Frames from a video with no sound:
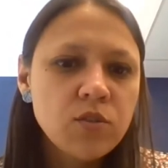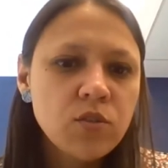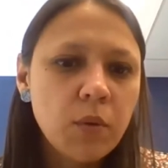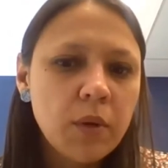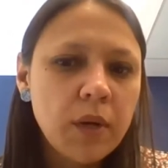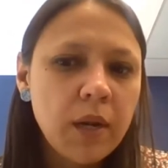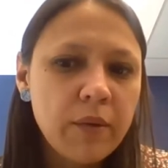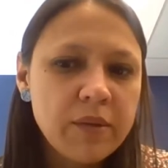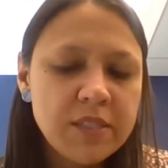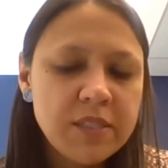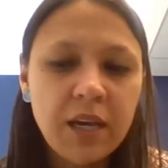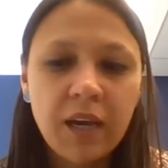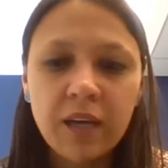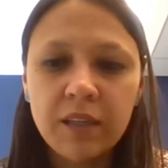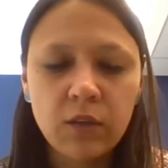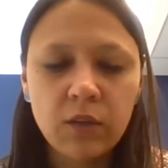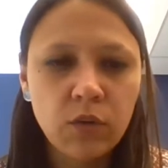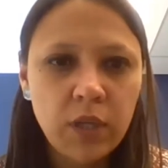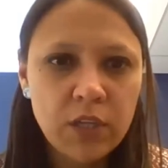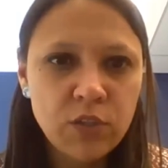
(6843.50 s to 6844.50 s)
plan
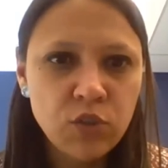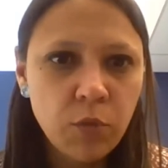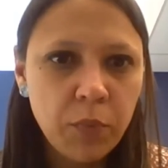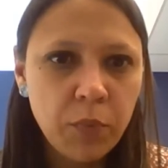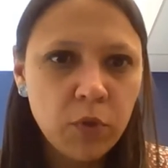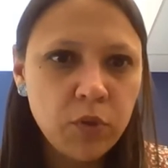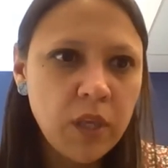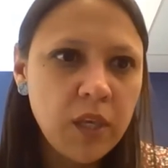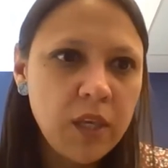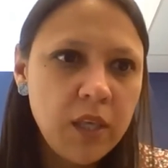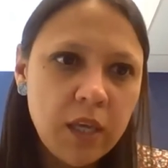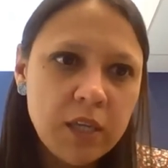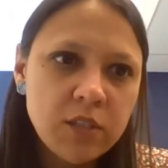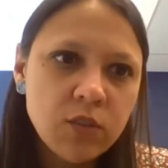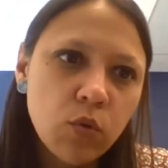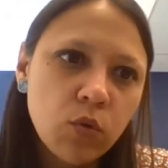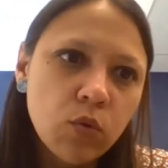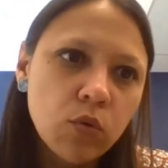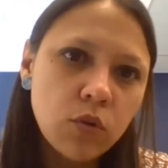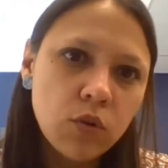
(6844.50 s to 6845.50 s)
to file
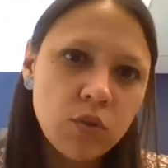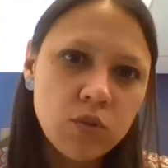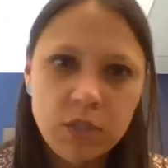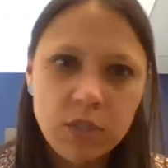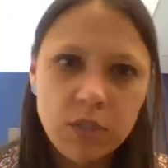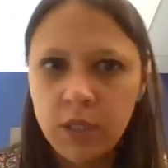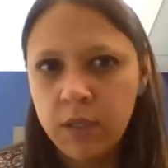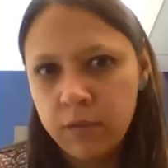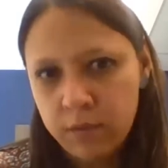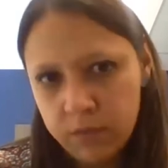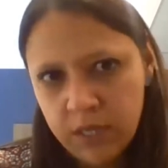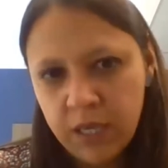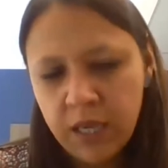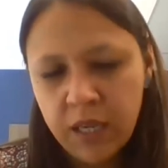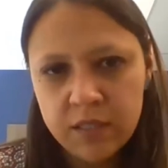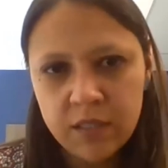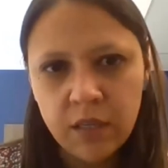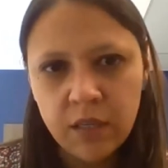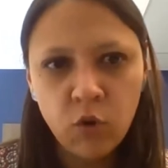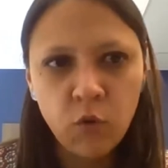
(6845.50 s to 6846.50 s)
a case based
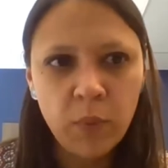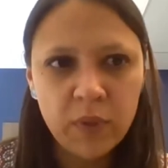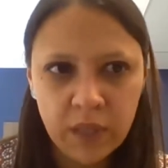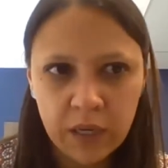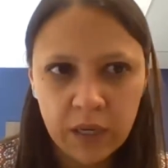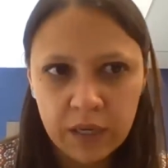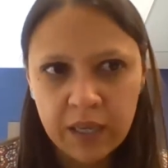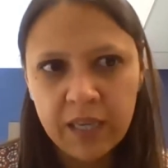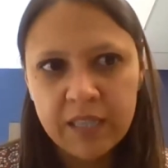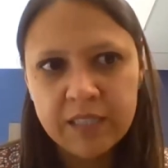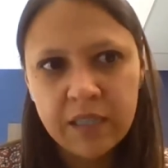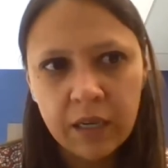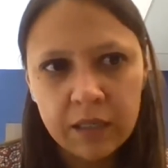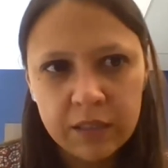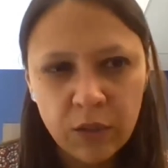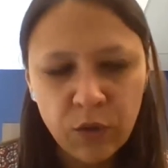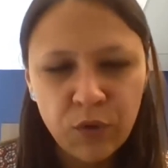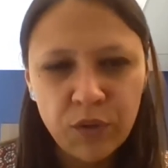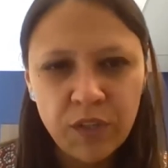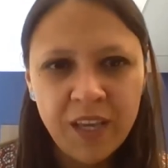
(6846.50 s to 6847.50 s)
on protected
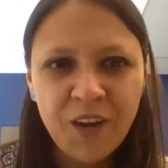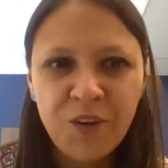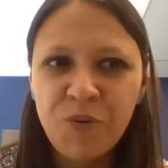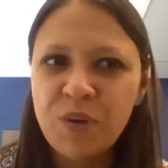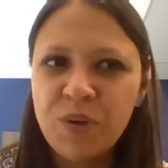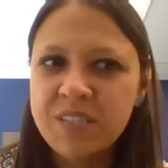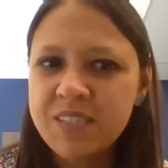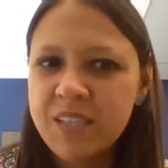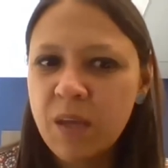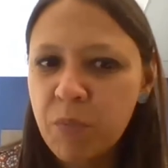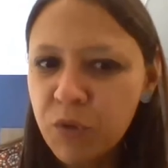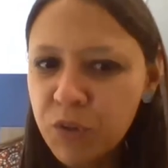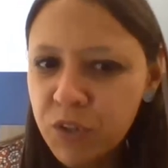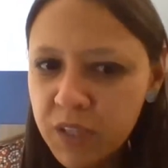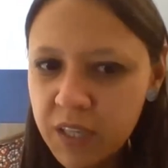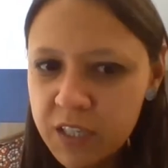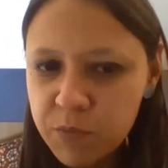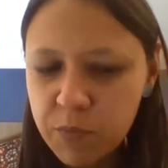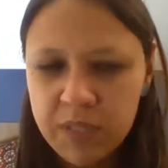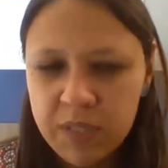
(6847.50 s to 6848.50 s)
categories, if you want to
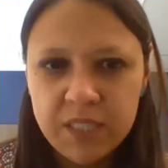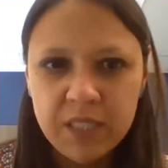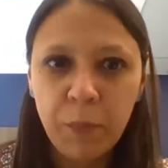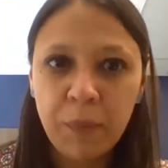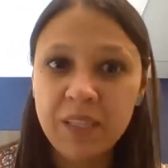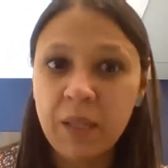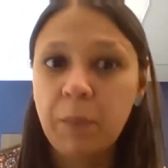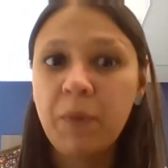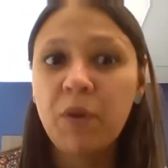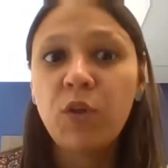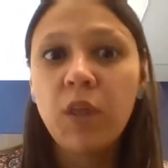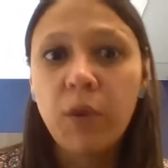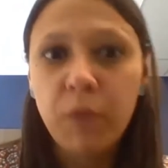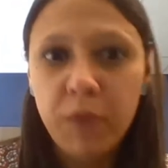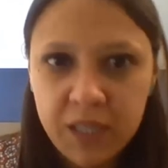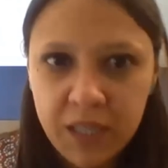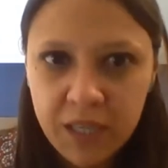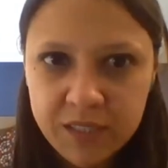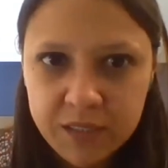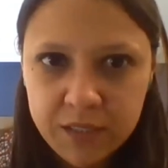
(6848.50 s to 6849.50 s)
argue that if that
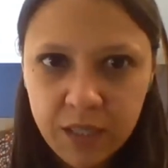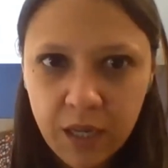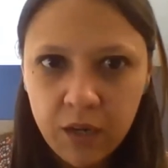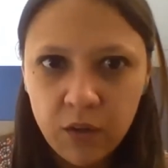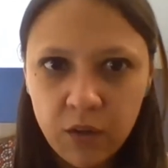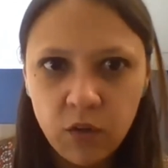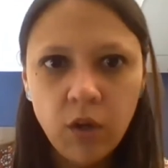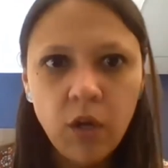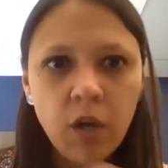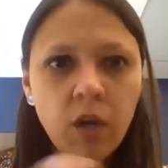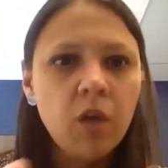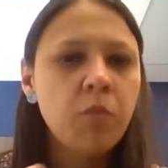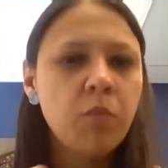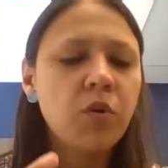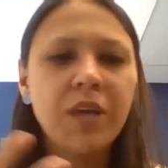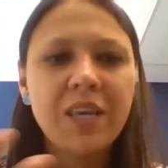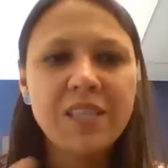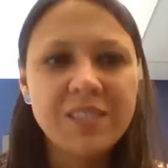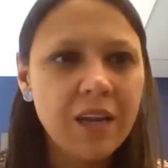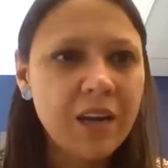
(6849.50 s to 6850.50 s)
category is not protected
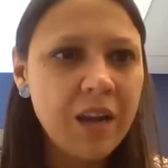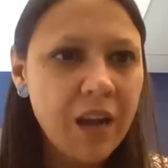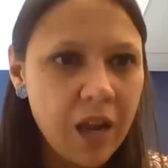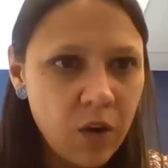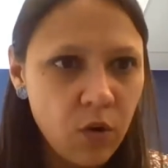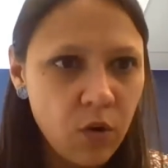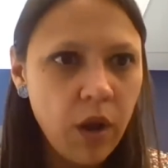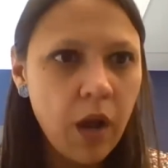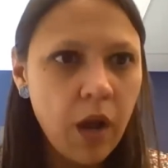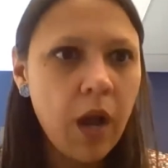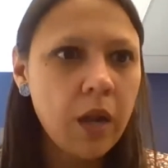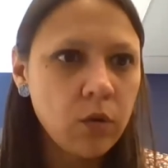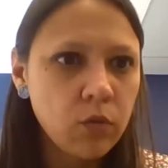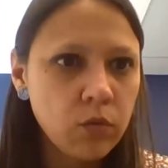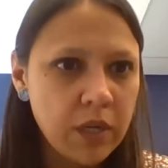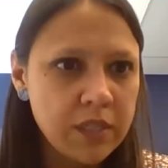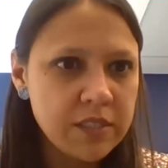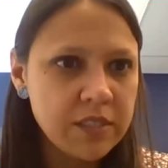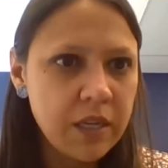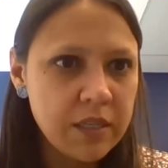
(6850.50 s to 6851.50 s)
specifically, but should
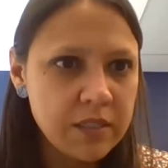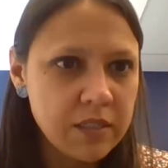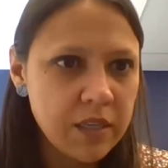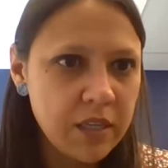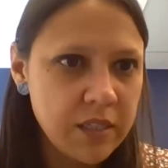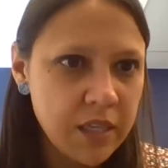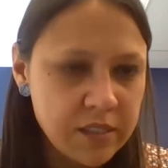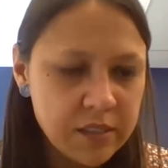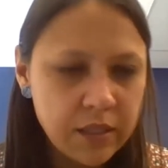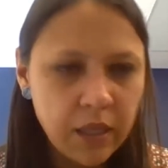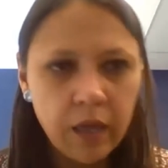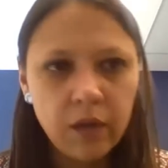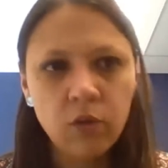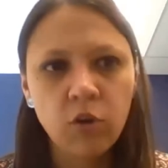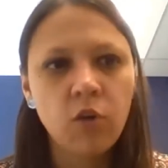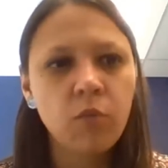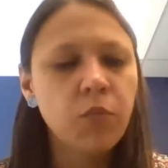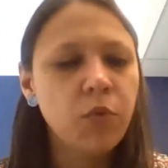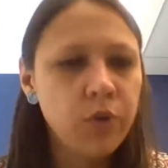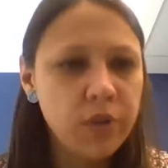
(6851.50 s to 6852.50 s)
be, because it's
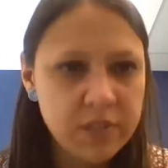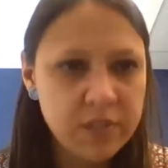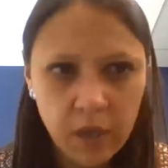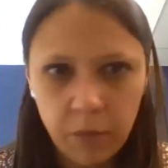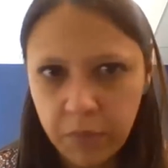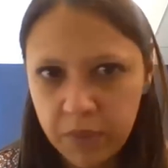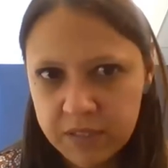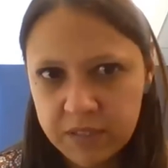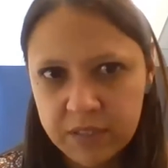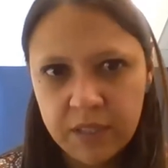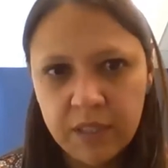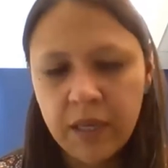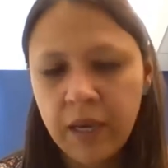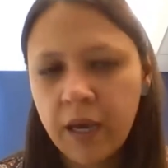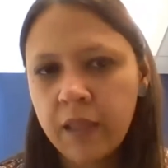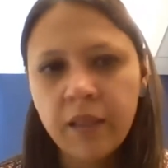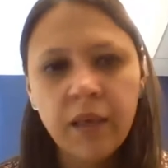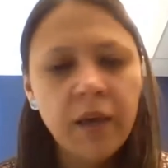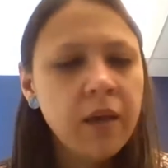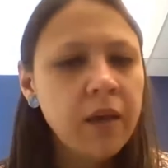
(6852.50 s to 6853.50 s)
analogous to some
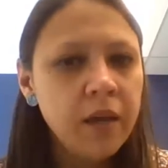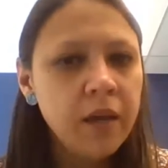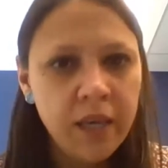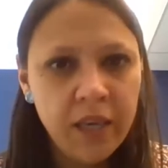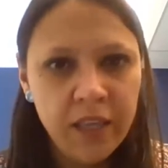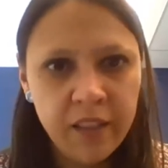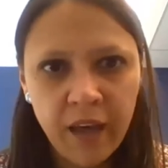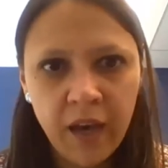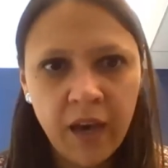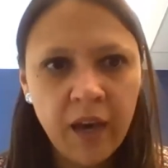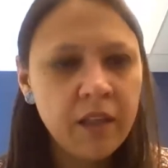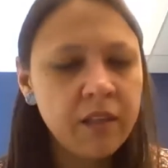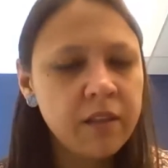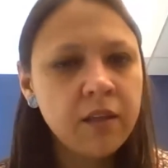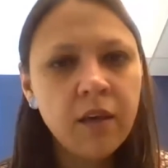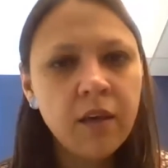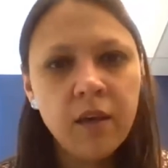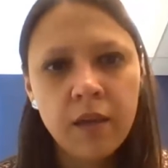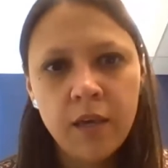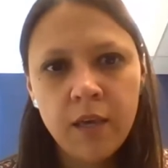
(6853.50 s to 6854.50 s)
like
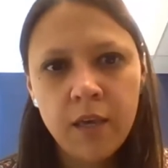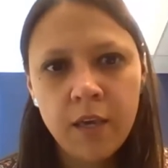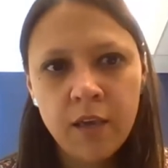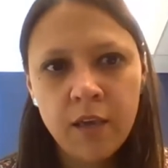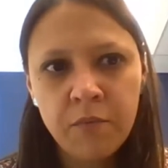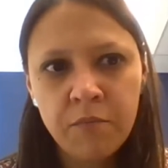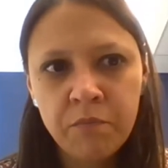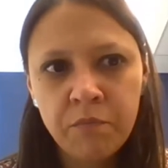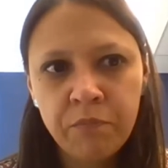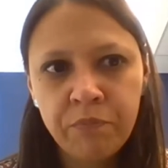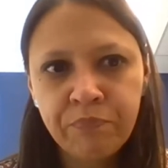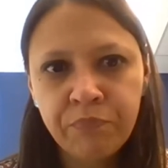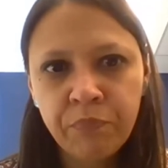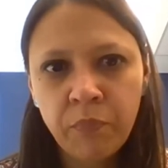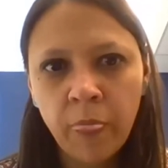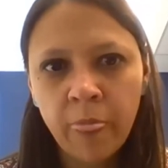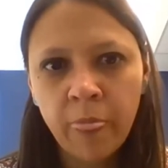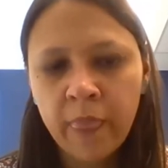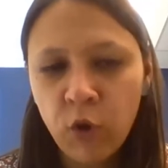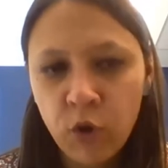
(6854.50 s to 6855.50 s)
disability,
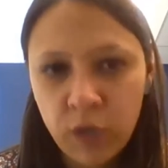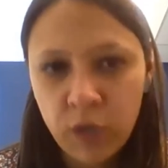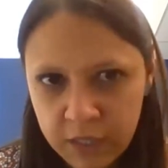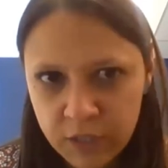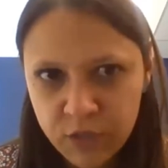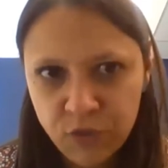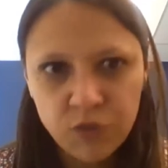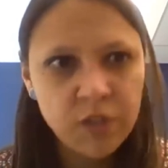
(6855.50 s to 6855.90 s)
age,